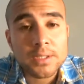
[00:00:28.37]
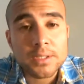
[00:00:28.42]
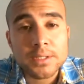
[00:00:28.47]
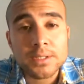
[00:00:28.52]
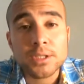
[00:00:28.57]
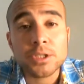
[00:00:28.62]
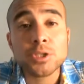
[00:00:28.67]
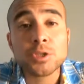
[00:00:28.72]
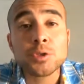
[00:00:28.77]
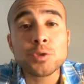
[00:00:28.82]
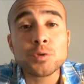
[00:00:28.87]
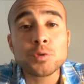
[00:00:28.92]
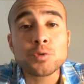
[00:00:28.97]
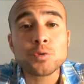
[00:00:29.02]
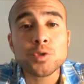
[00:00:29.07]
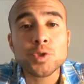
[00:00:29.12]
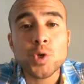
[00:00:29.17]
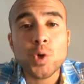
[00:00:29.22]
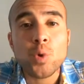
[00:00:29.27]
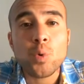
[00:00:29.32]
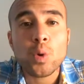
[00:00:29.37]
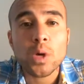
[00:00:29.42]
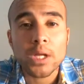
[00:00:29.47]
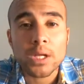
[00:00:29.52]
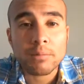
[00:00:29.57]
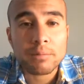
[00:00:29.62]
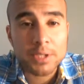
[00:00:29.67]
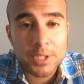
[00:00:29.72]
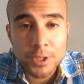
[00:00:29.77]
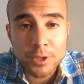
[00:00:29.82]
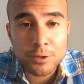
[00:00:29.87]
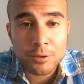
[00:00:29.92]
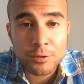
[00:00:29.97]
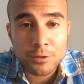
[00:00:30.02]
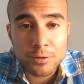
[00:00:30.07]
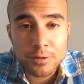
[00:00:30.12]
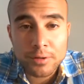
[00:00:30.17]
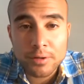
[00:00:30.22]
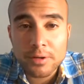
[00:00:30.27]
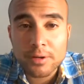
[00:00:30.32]
to use while I'm
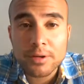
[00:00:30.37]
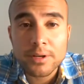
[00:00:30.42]
here